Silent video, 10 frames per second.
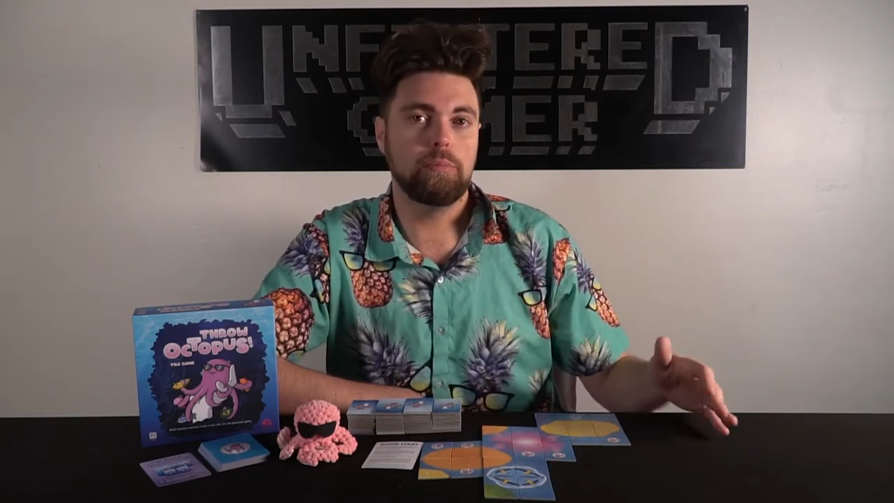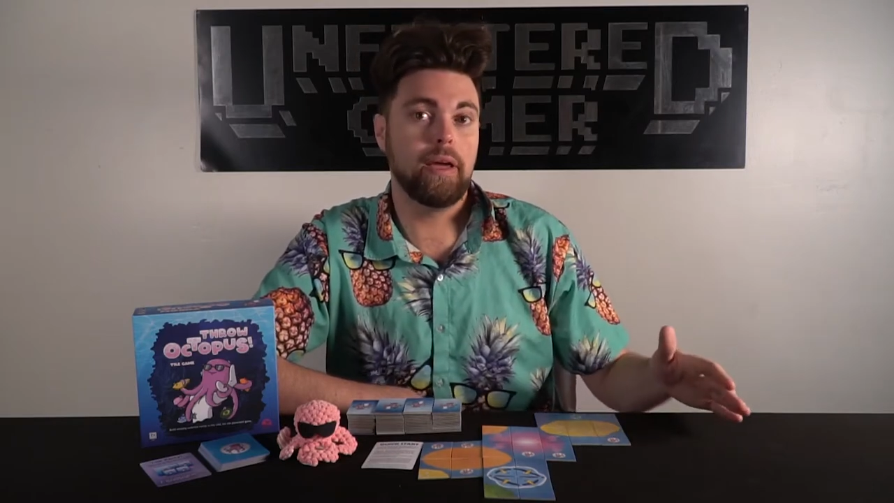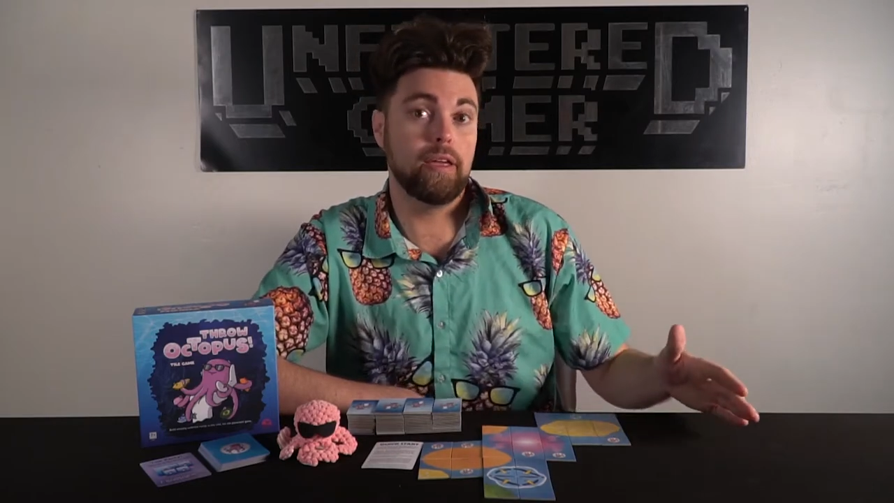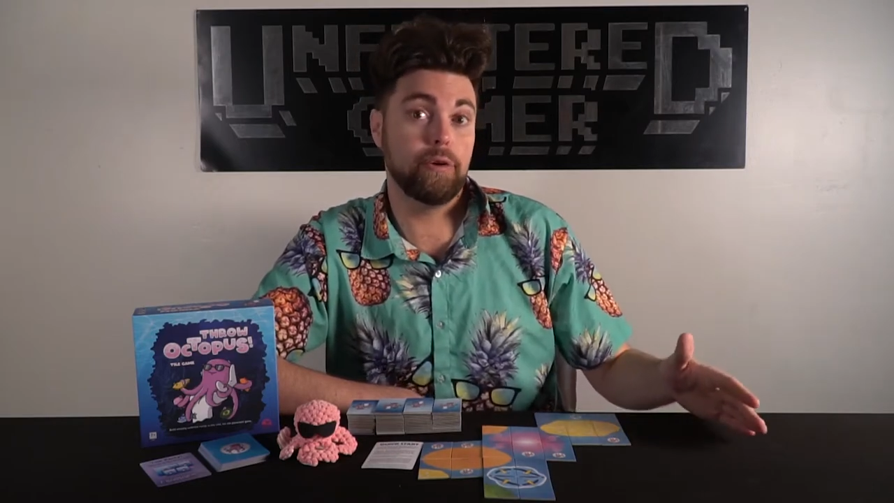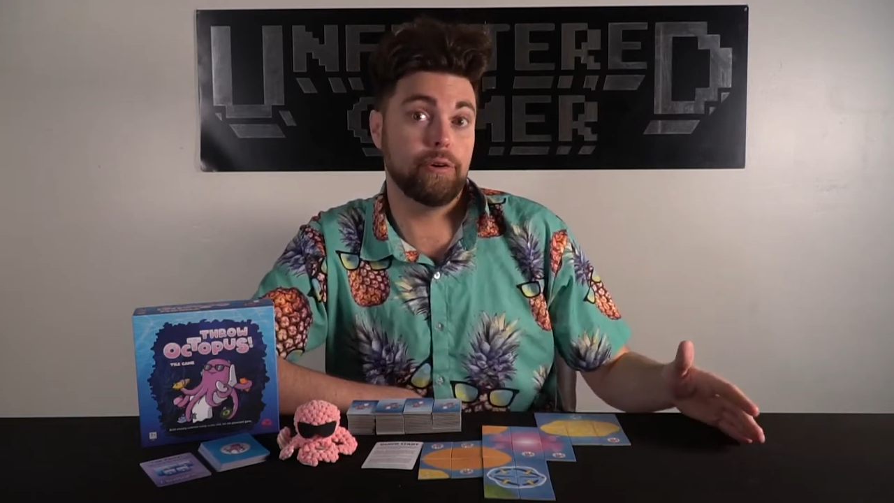my
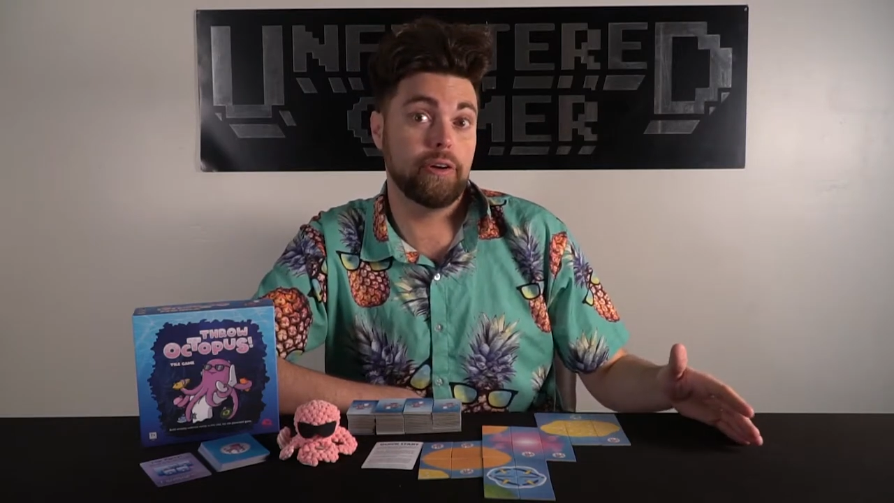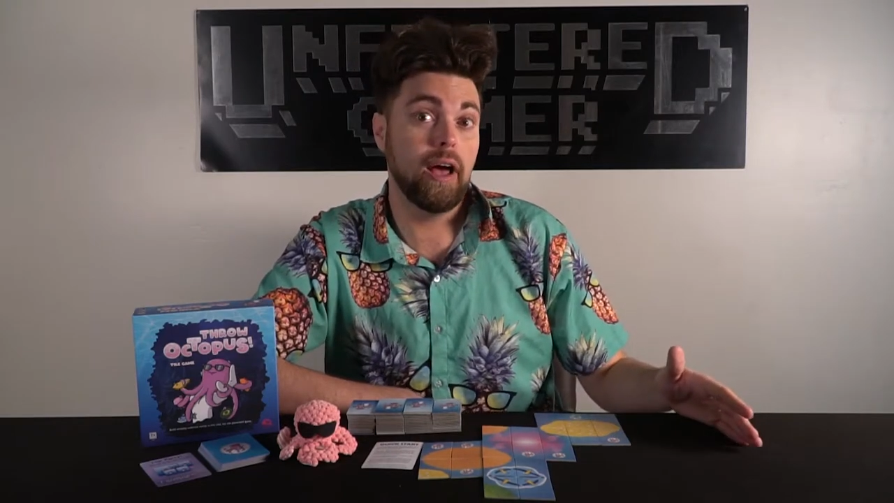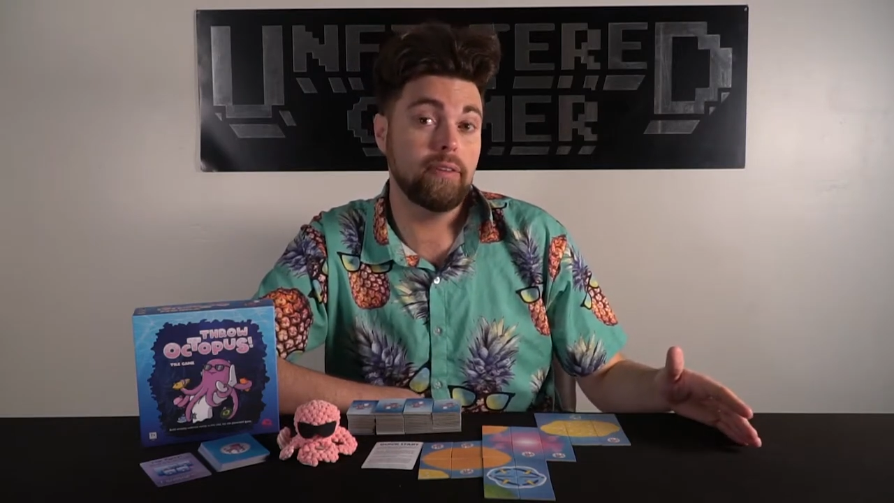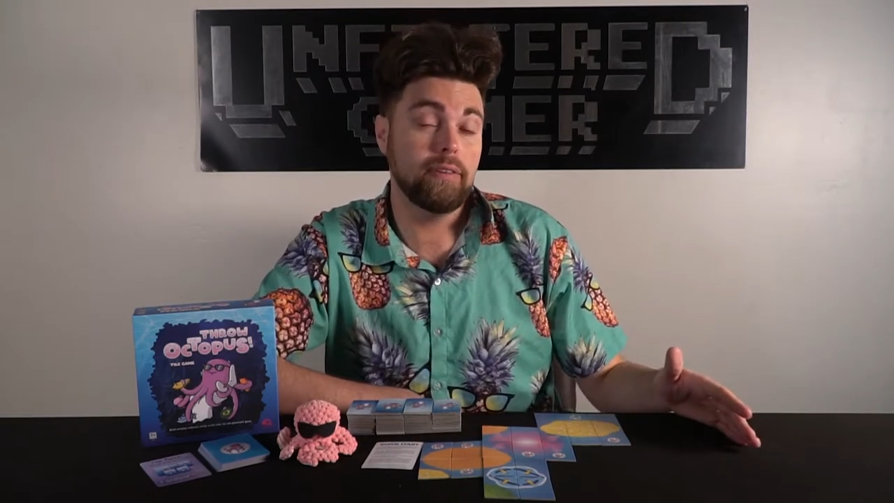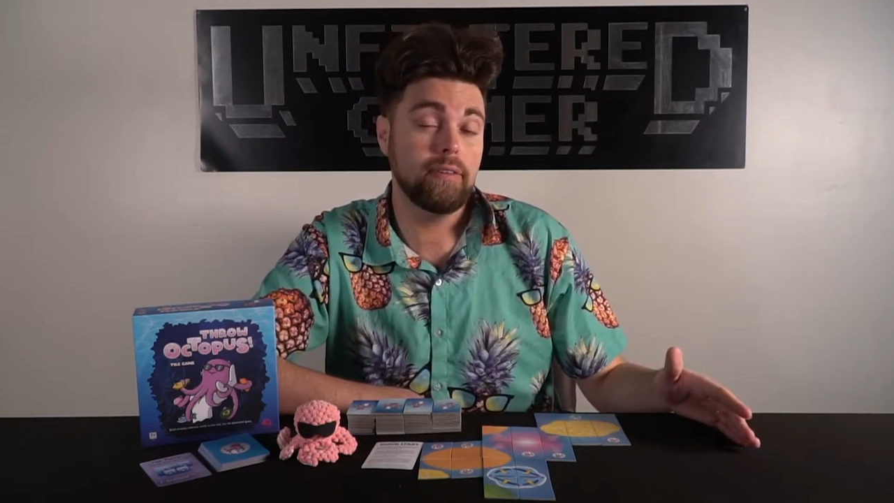younger
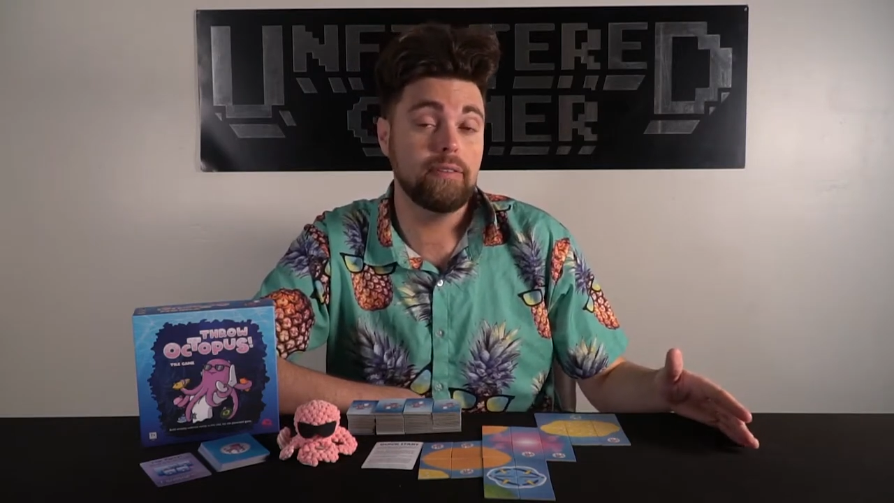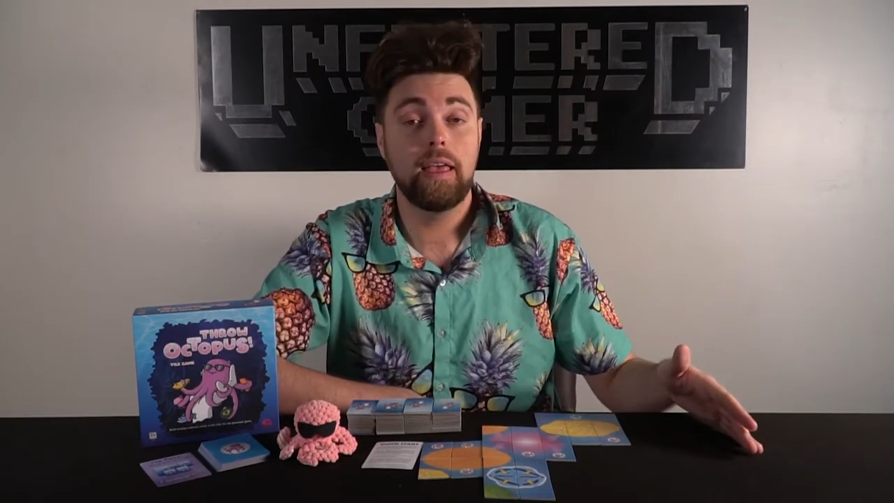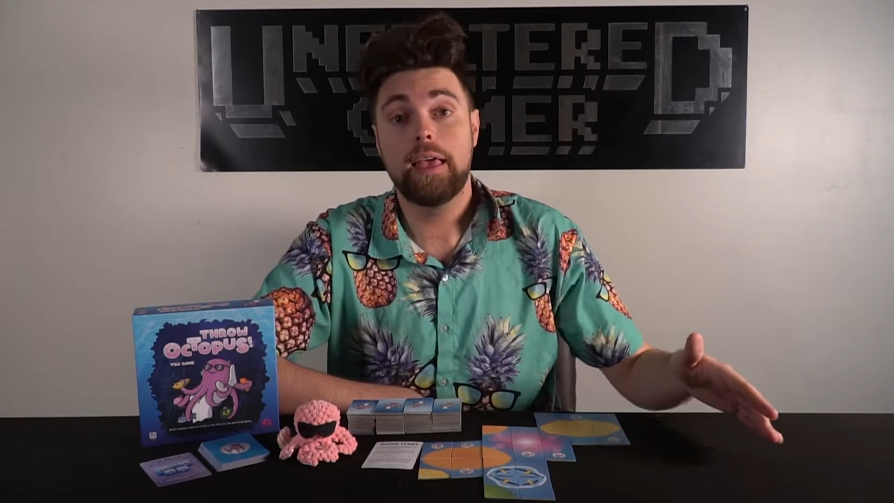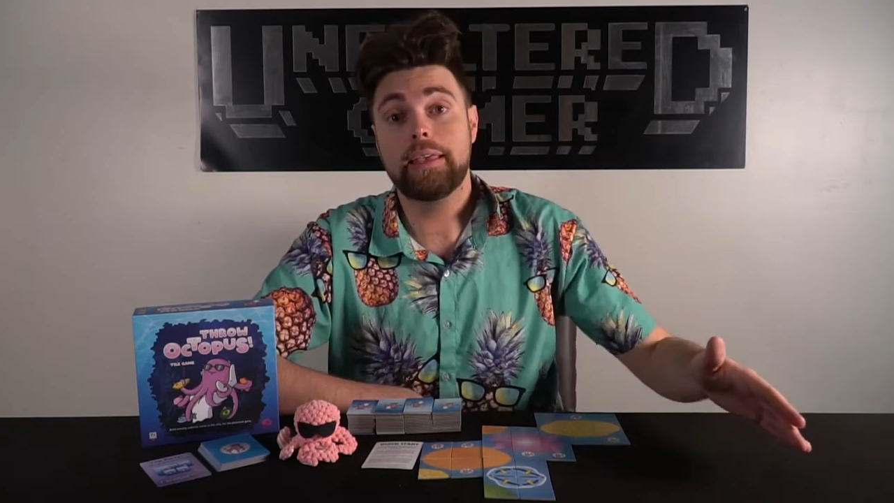cousins,